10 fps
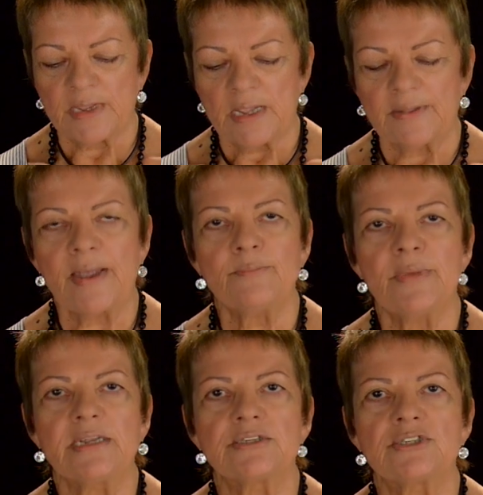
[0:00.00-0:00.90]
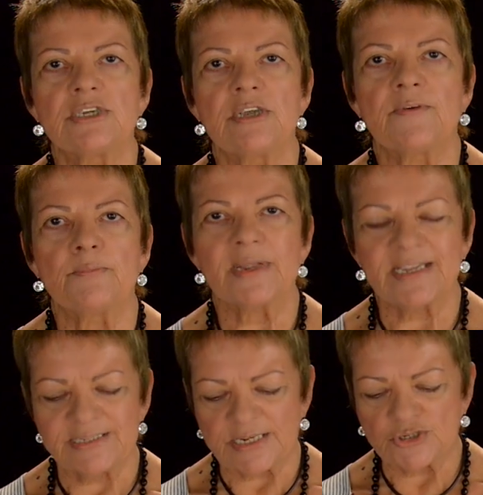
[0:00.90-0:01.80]
And that means to give
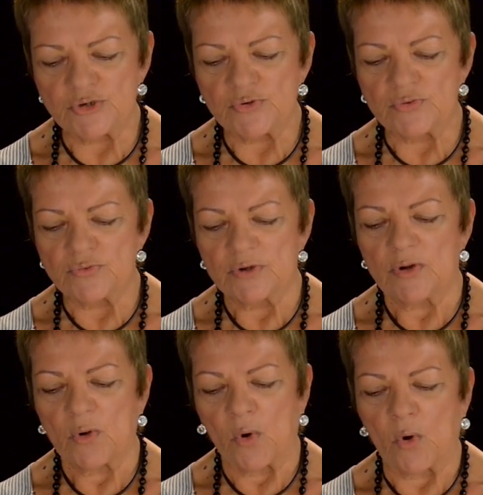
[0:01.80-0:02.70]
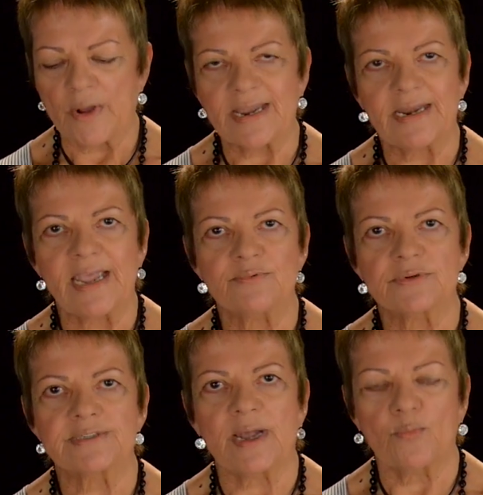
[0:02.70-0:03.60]
ability to or
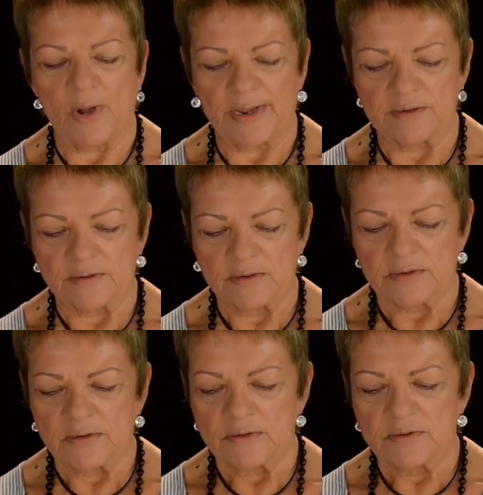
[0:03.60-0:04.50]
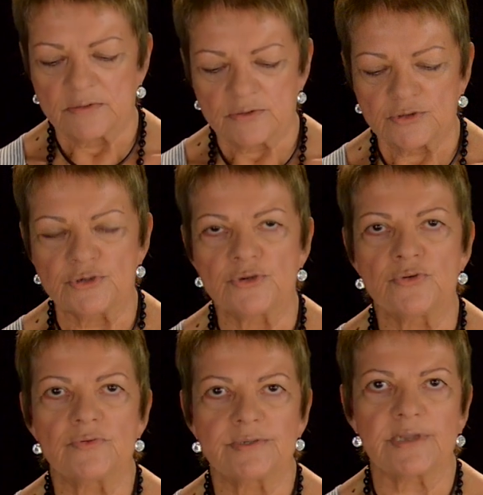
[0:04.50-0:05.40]
enable someone to
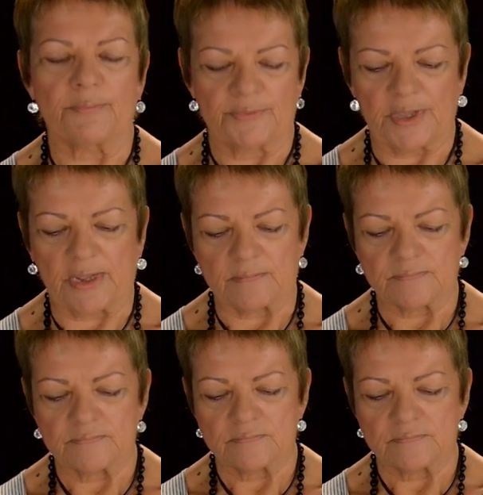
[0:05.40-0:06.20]
do something.